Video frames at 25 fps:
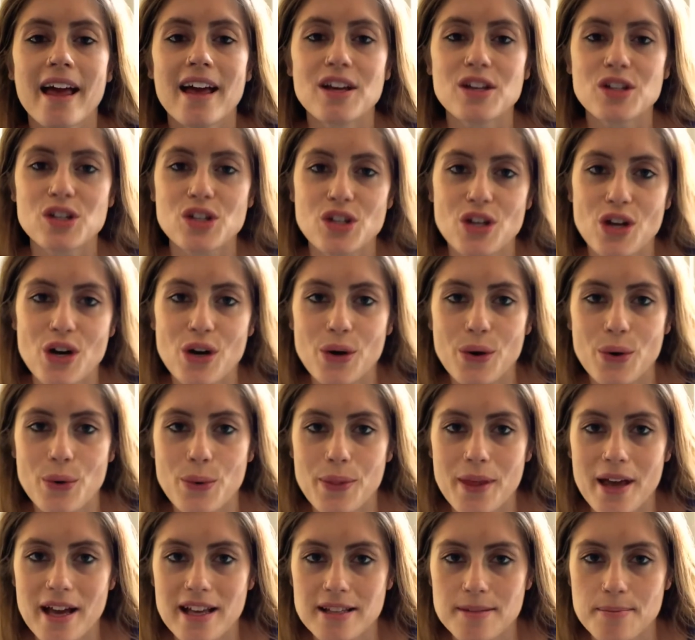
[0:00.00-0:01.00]
So
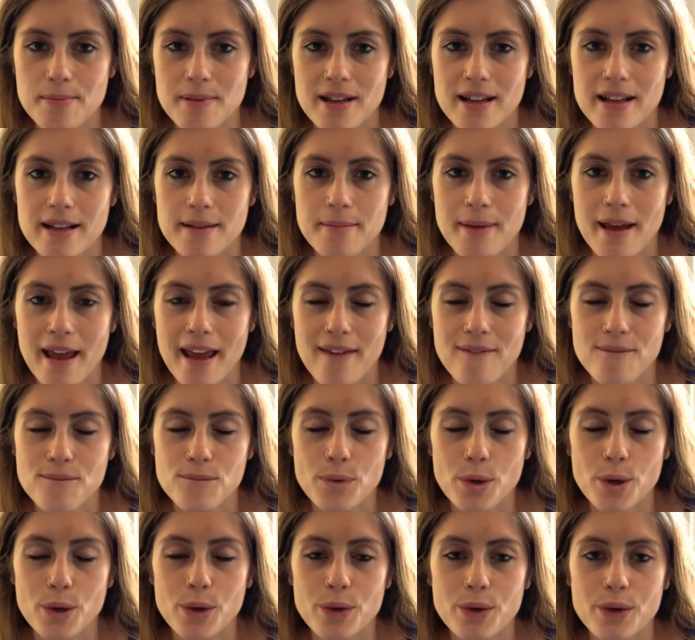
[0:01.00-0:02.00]
that's been
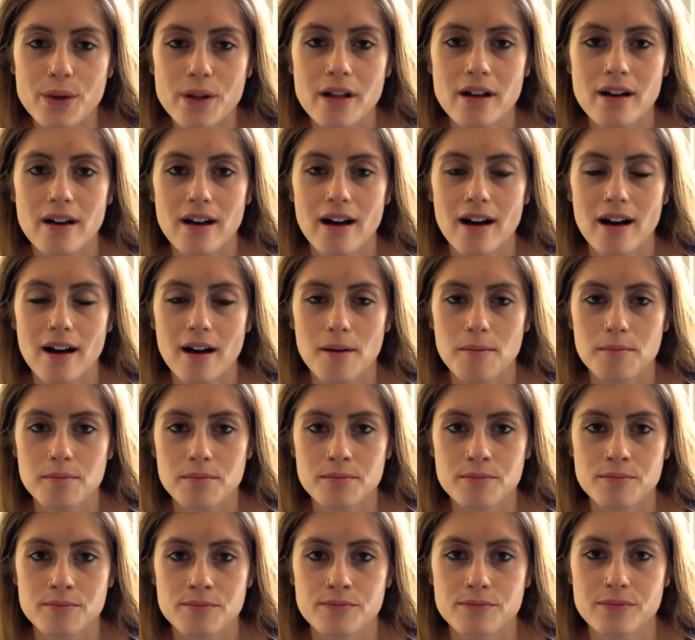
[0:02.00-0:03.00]
painful,
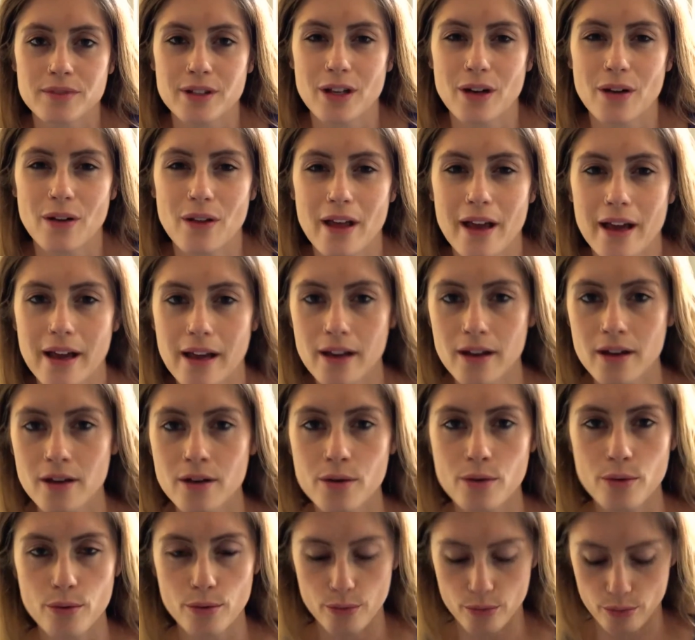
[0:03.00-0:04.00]
like
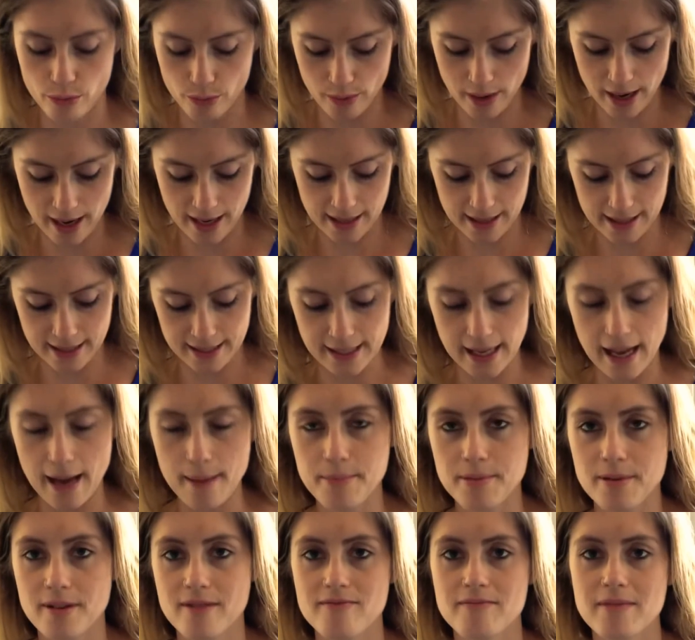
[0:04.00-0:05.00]
right at the
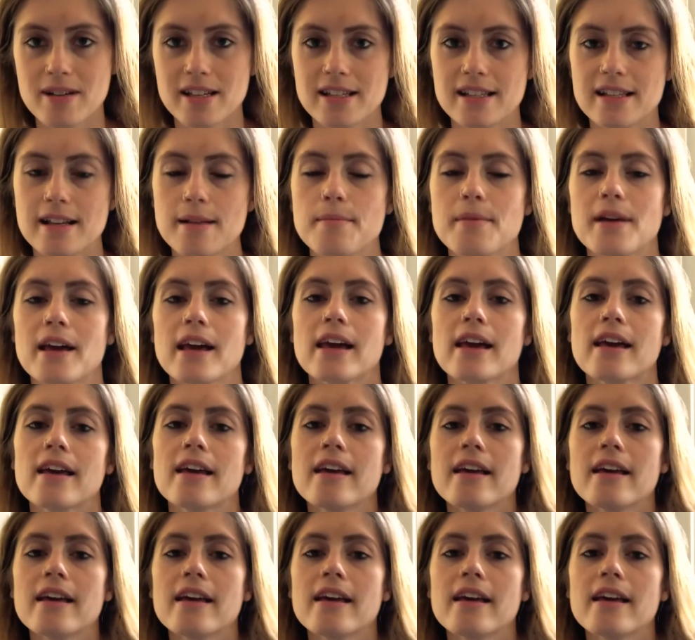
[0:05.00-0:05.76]
top of my stomach.